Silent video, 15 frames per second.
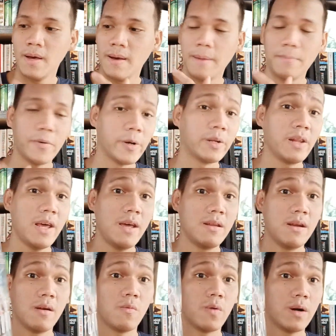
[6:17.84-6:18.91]
currently in
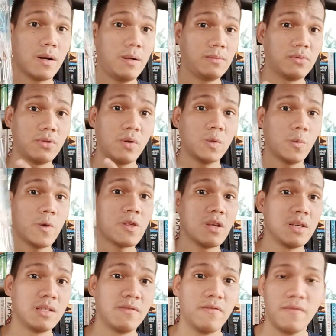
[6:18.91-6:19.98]
their world, Truth Witch
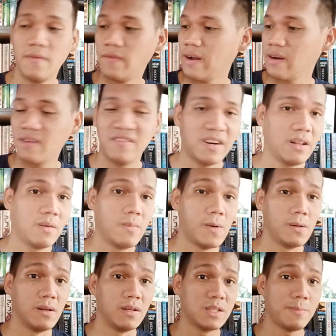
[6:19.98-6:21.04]
is very valuable,
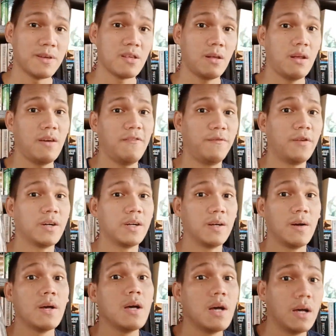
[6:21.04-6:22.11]
especially if
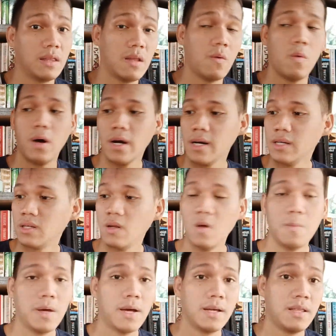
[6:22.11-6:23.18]
the war is
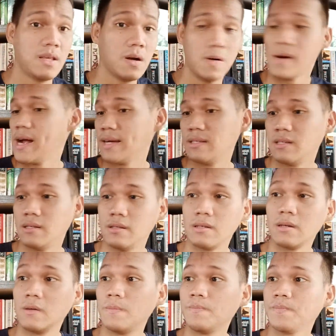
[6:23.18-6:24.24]
looming at the horizon.
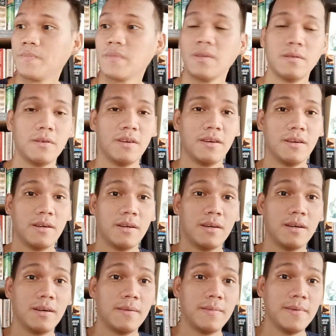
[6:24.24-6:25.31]
So
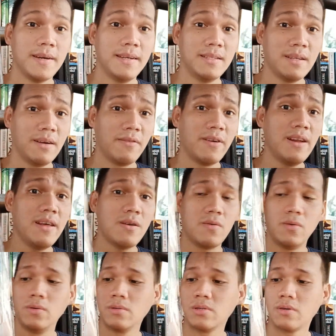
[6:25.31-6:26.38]
it's a really
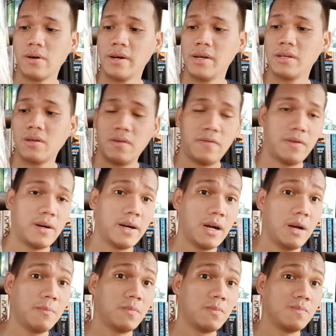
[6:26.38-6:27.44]
cool story so far.
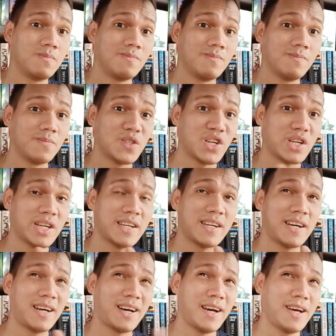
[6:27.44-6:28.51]
I'm
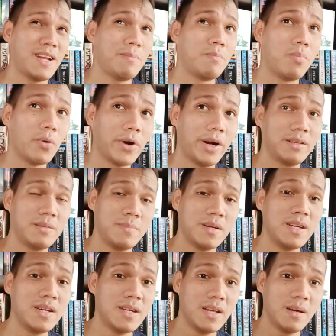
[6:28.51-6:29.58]
kind of bored at the
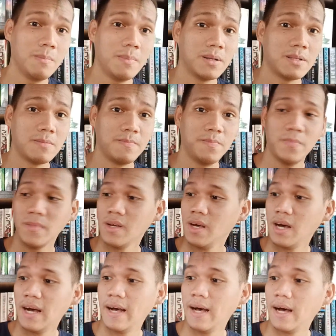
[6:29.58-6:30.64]
beginning, but
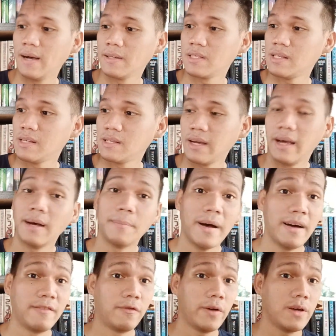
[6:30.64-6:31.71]
since I am
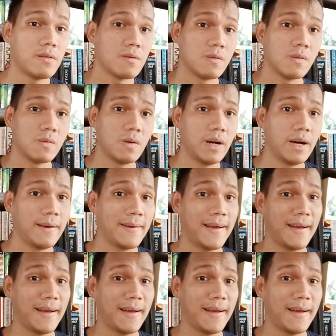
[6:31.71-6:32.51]
halfway through, I